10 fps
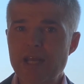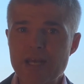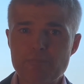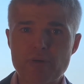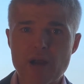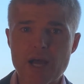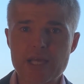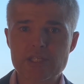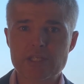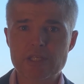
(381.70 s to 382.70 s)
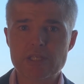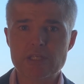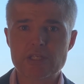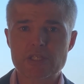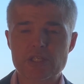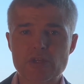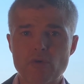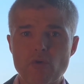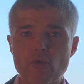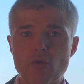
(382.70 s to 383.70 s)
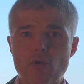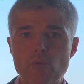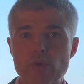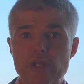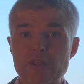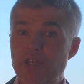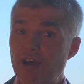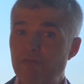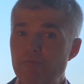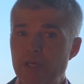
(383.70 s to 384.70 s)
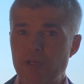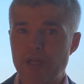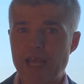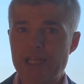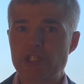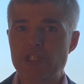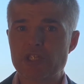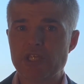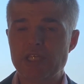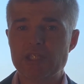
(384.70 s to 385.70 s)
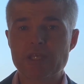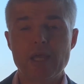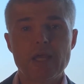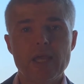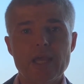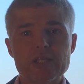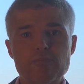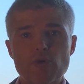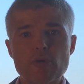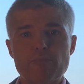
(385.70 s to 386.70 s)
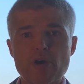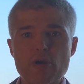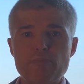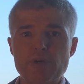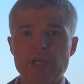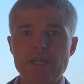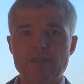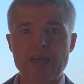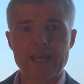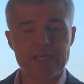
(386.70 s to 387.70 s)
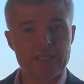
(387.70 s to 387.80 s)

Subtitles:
enterprises or with government agencies, it's more appropriate that in